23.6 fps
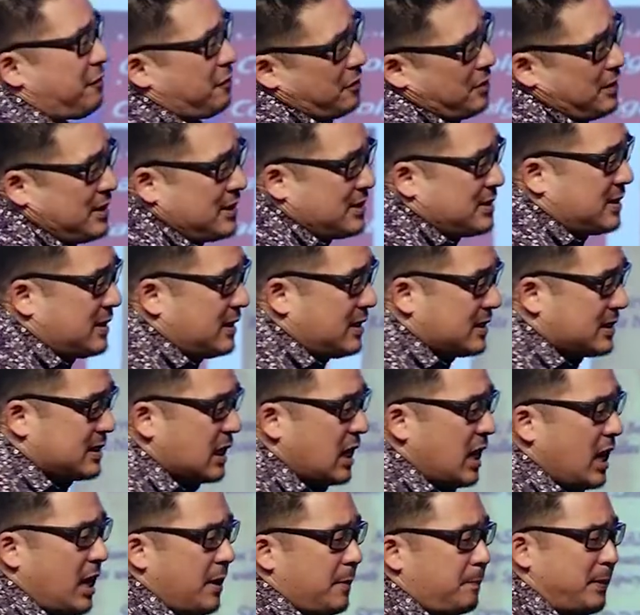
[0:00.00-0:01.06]
for
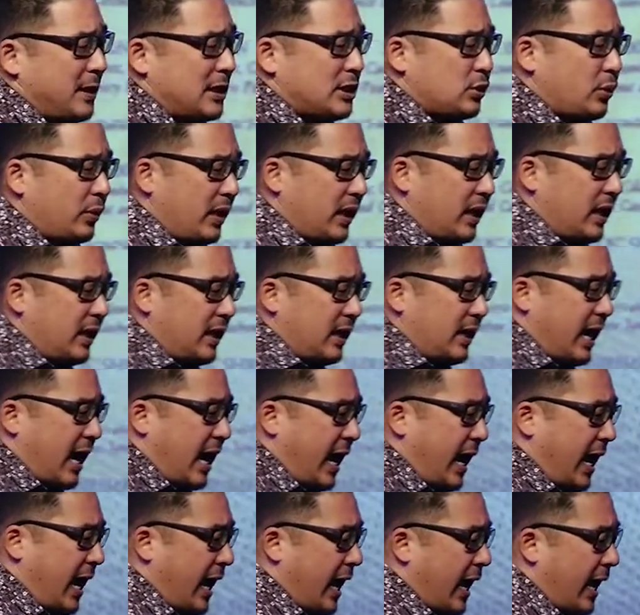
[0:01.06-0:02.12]
instance, between
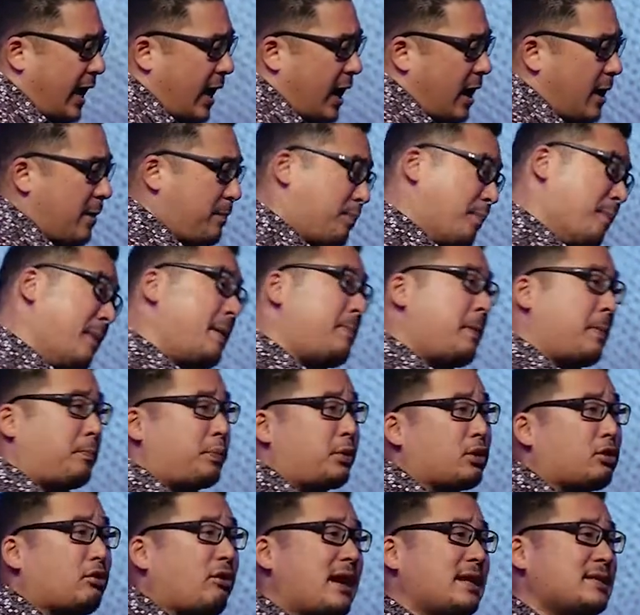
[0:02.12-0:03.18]
a maybe
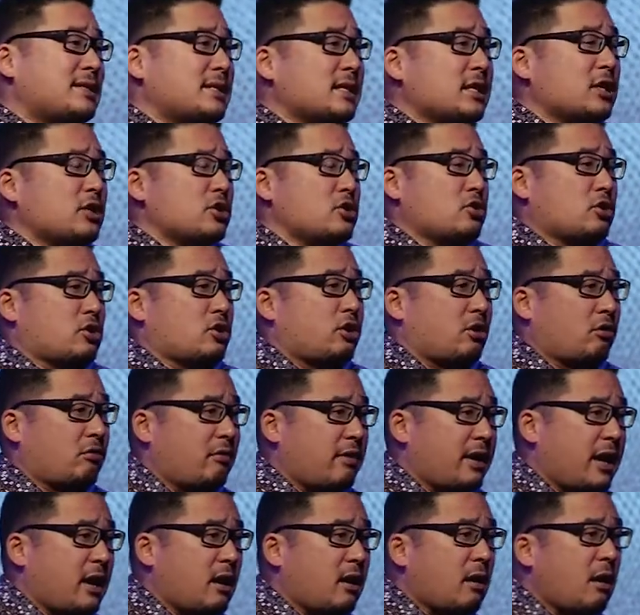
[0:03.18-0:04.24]
progressing in your
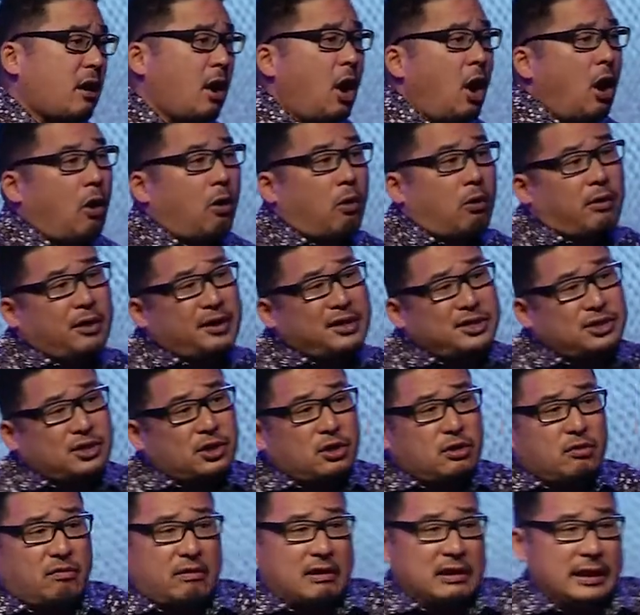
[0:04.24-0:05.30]
career or a
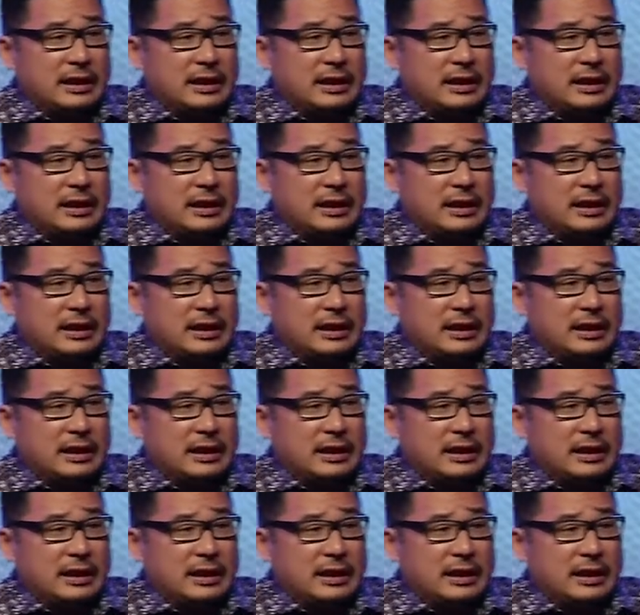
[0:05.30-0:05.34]
certain